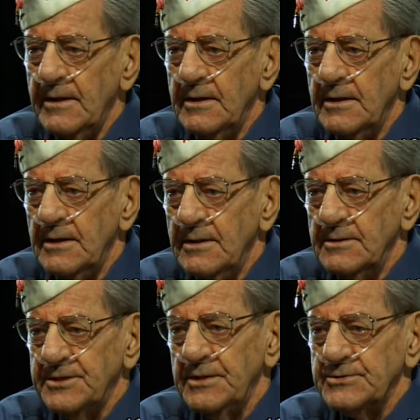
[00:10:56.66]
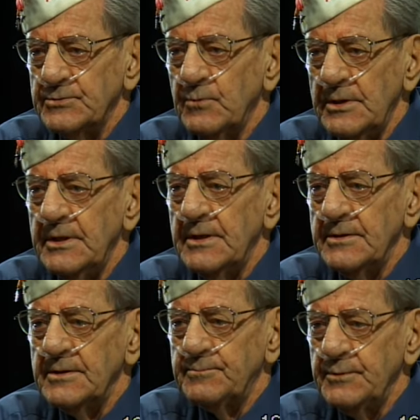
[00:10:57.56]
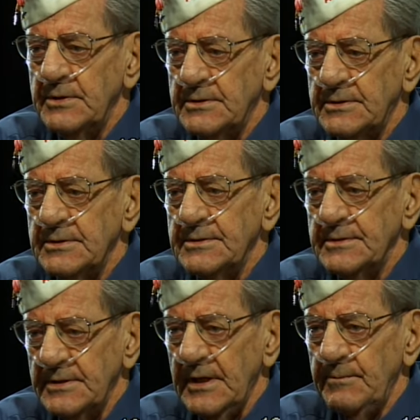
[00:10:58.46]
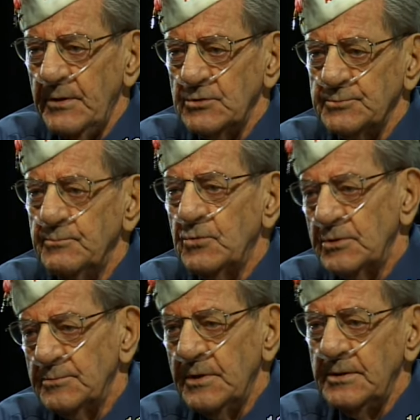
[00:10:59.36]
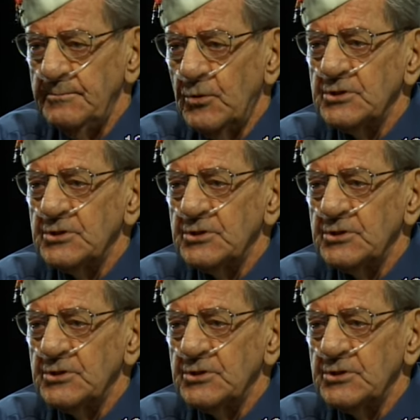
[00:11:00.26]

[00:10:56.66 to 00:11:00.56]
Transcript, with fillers: tents and whatnot, at, at uh, Camp in Moresby.